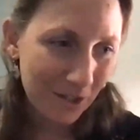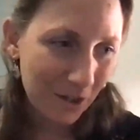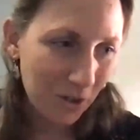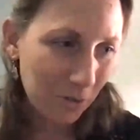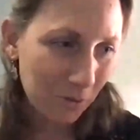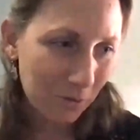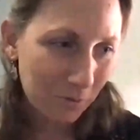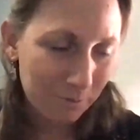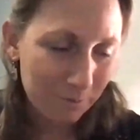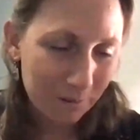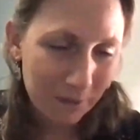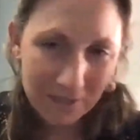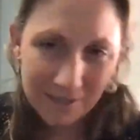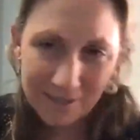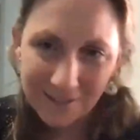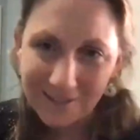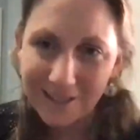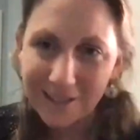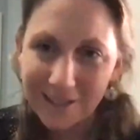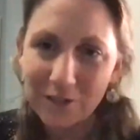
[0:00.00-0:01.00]
go
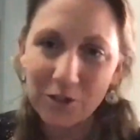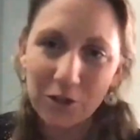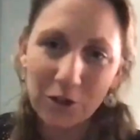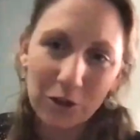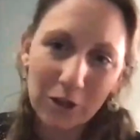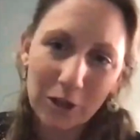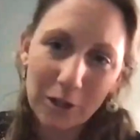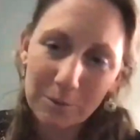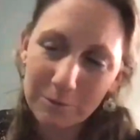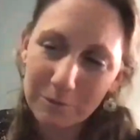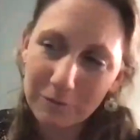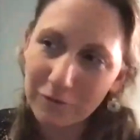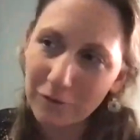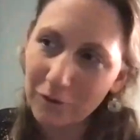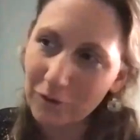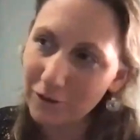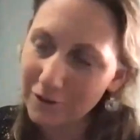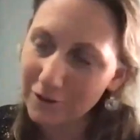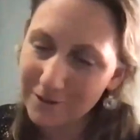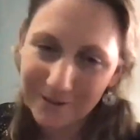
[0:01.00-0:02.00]
busk in Europe
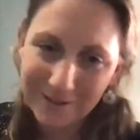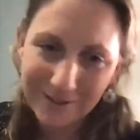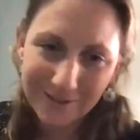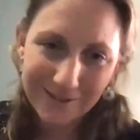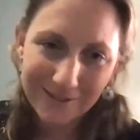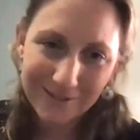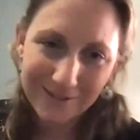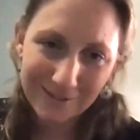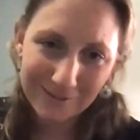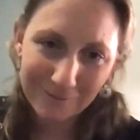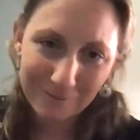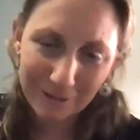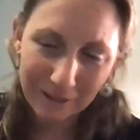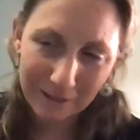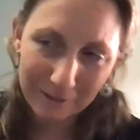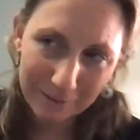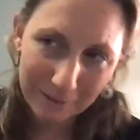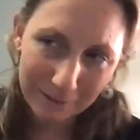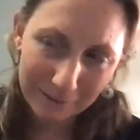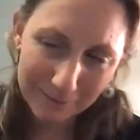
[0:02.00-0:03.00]
for
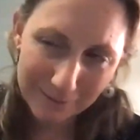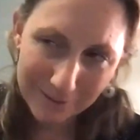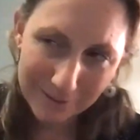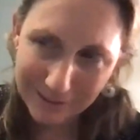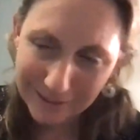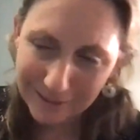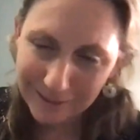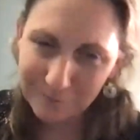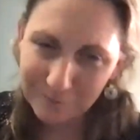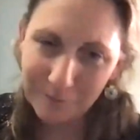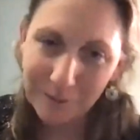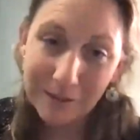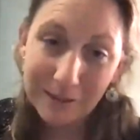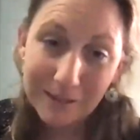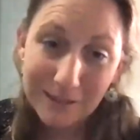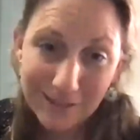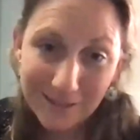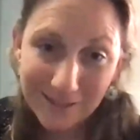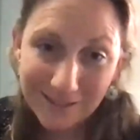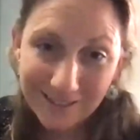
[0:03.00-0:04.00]
like about 6
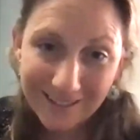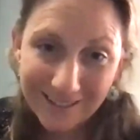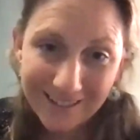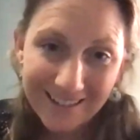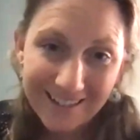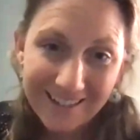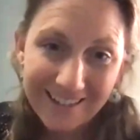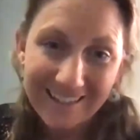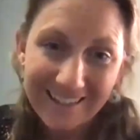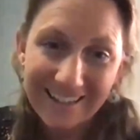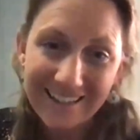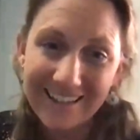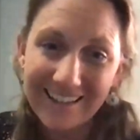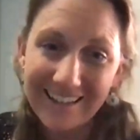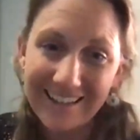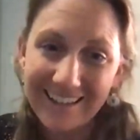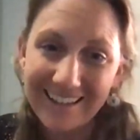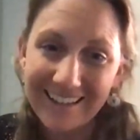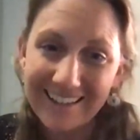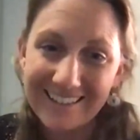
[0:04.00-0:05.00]
months.
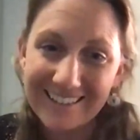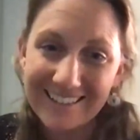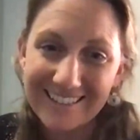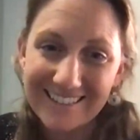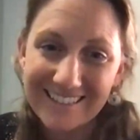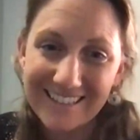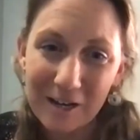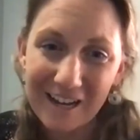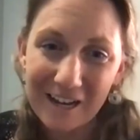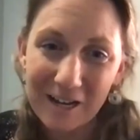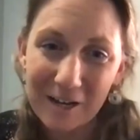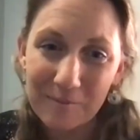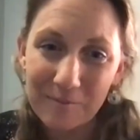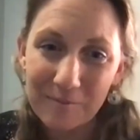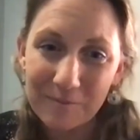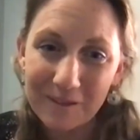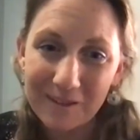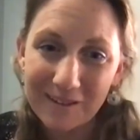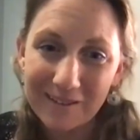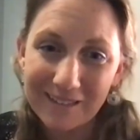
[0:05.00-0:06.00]
And
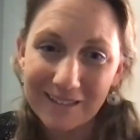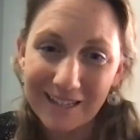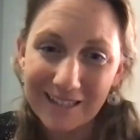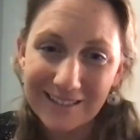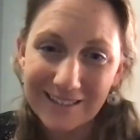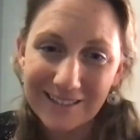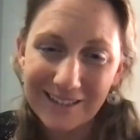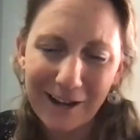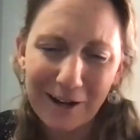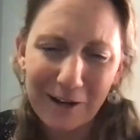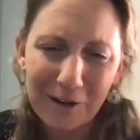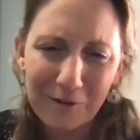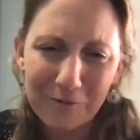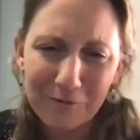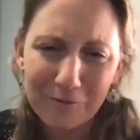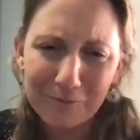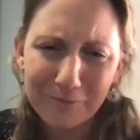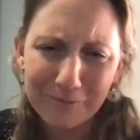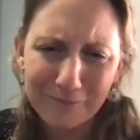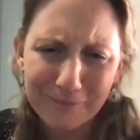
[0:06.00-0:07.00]
that's kind
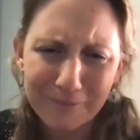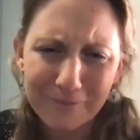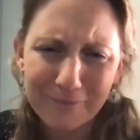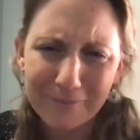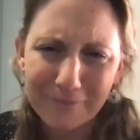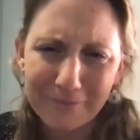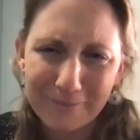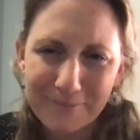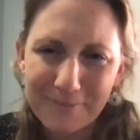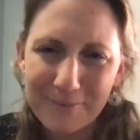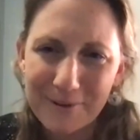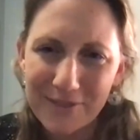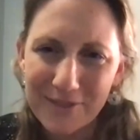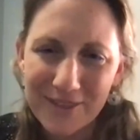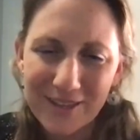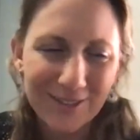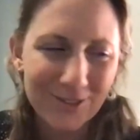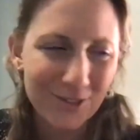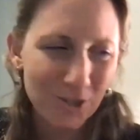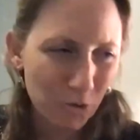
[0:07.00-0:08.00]
of, I
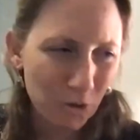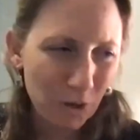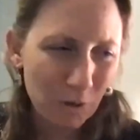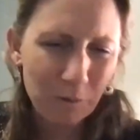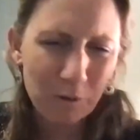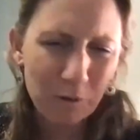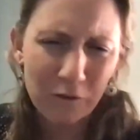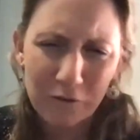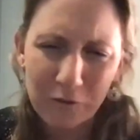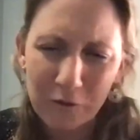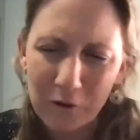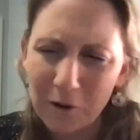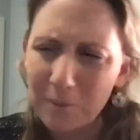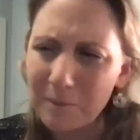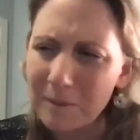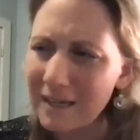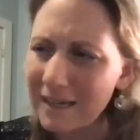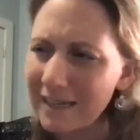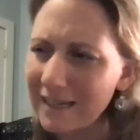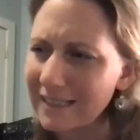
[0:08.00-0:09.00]
think, street
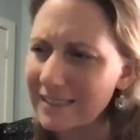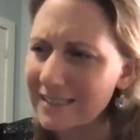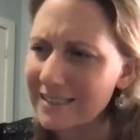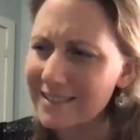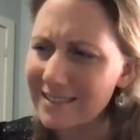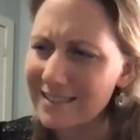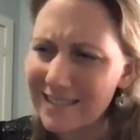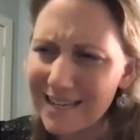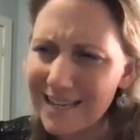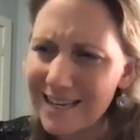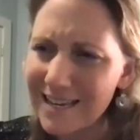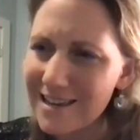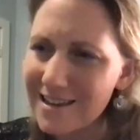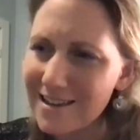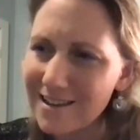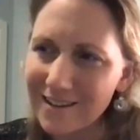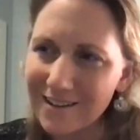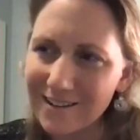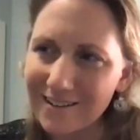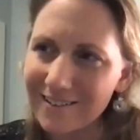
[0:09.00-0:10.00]
performing and
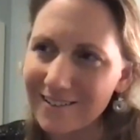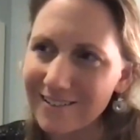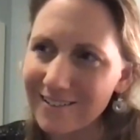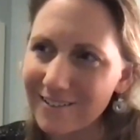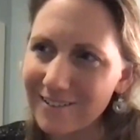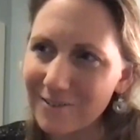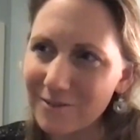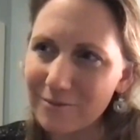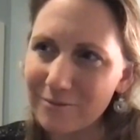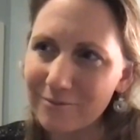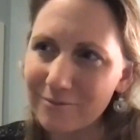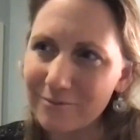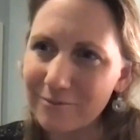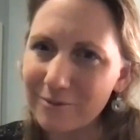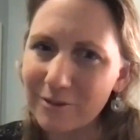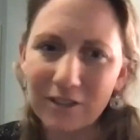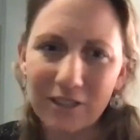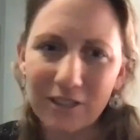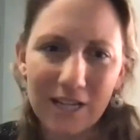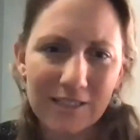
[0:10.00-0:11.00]
singing and
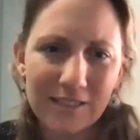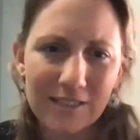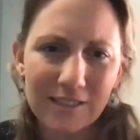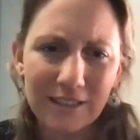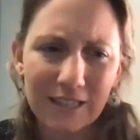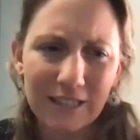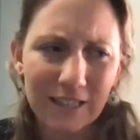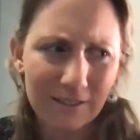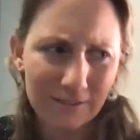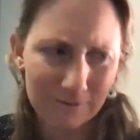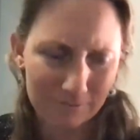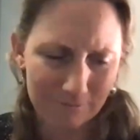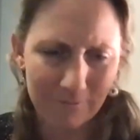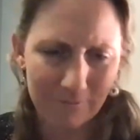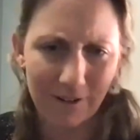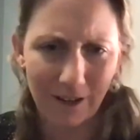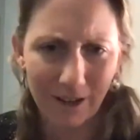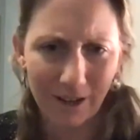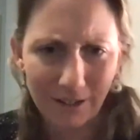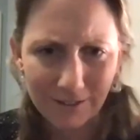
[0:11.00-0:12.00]
realizing like
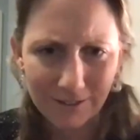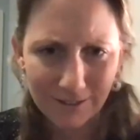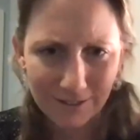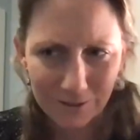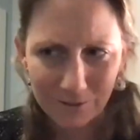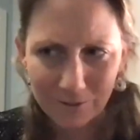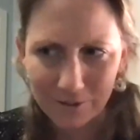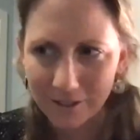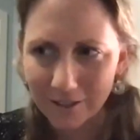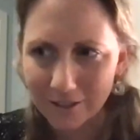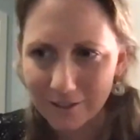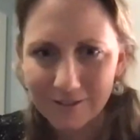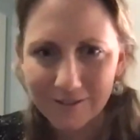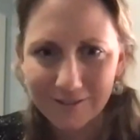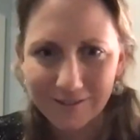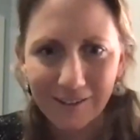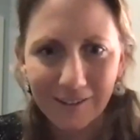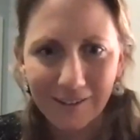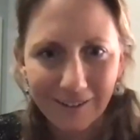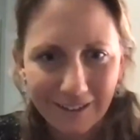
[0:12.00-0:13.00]
I can do this.
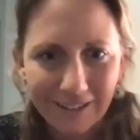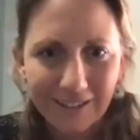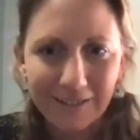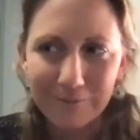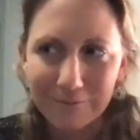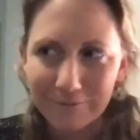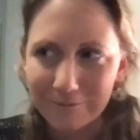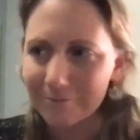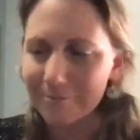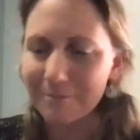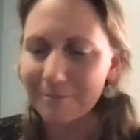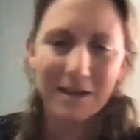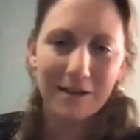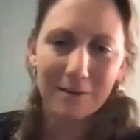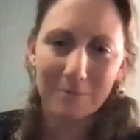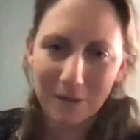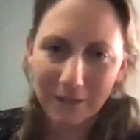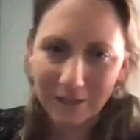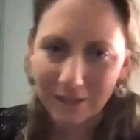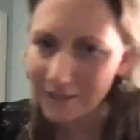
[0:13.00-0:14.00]
Like I can
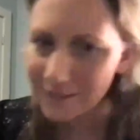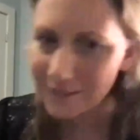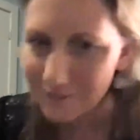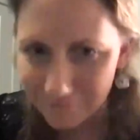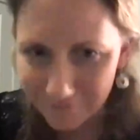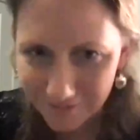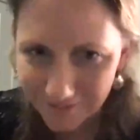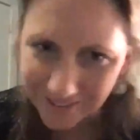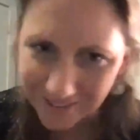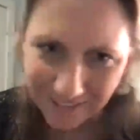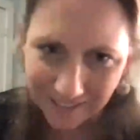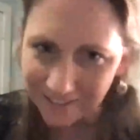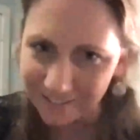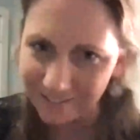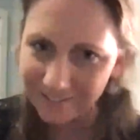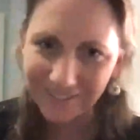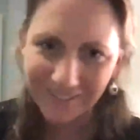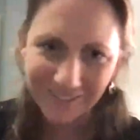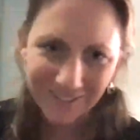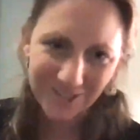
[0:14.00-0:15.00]
make money
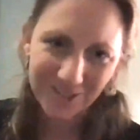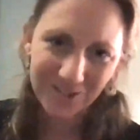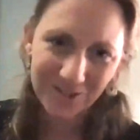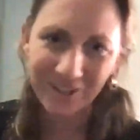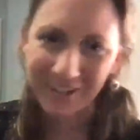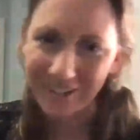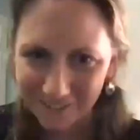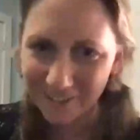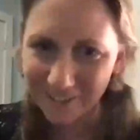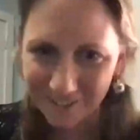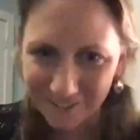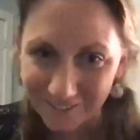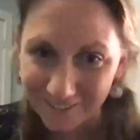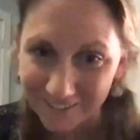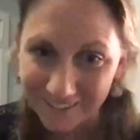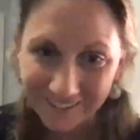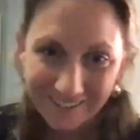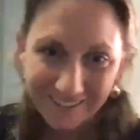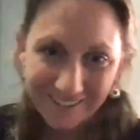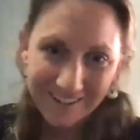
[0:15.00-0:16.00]
singing on the street or
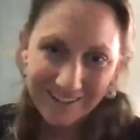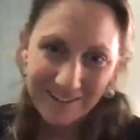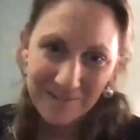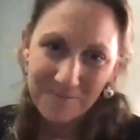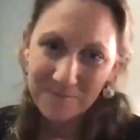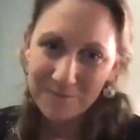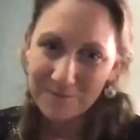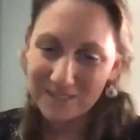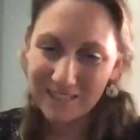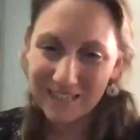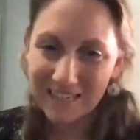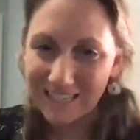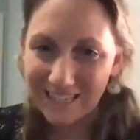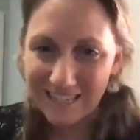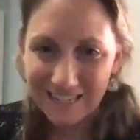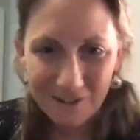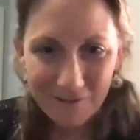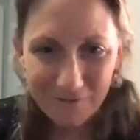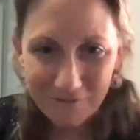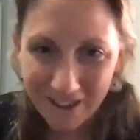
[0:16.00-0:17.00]

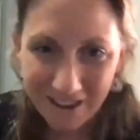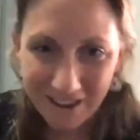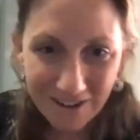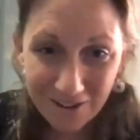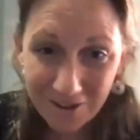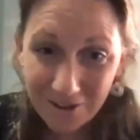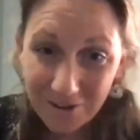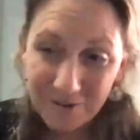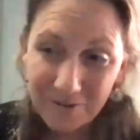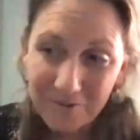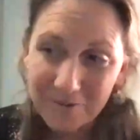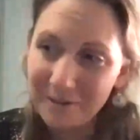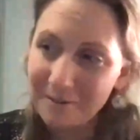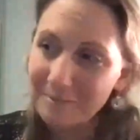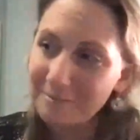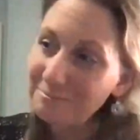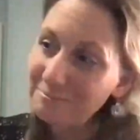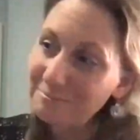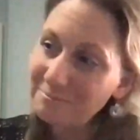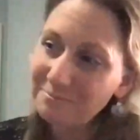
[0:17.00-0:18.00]
singing in a venue
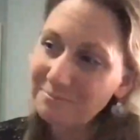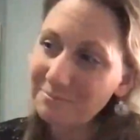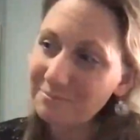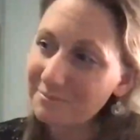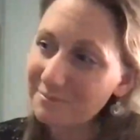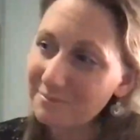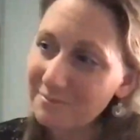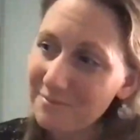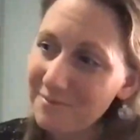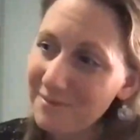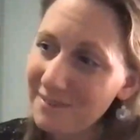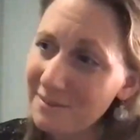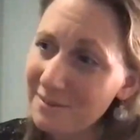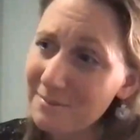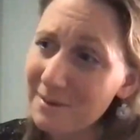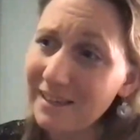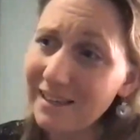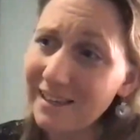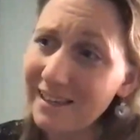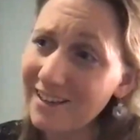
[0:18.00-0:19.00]
and
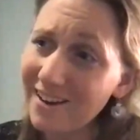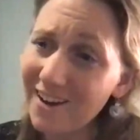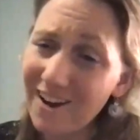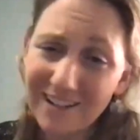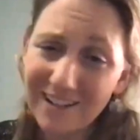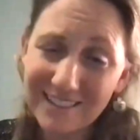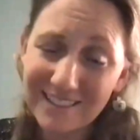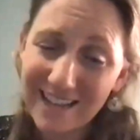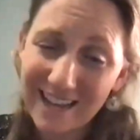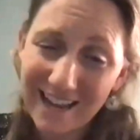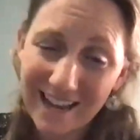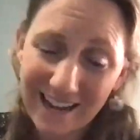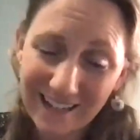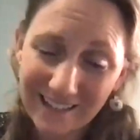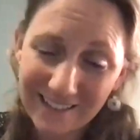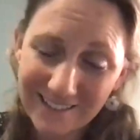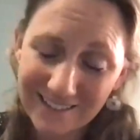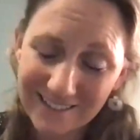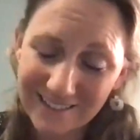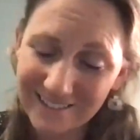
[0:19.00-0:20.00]
making
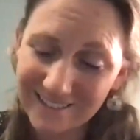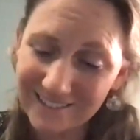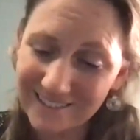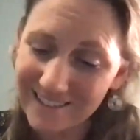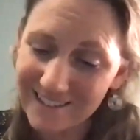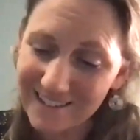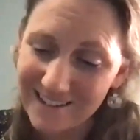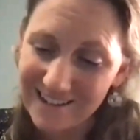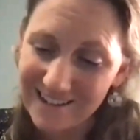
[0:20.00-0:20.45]
contacts. And